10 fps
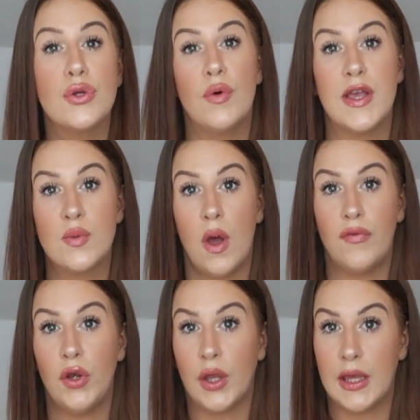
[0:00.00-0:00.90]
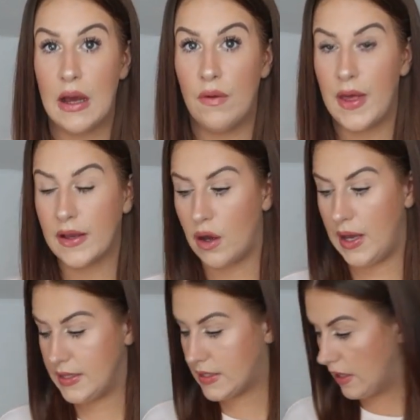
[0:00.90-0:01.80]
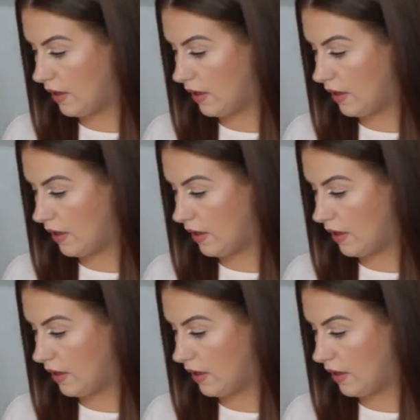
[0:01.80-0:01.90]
So always worth looking out on that, guys.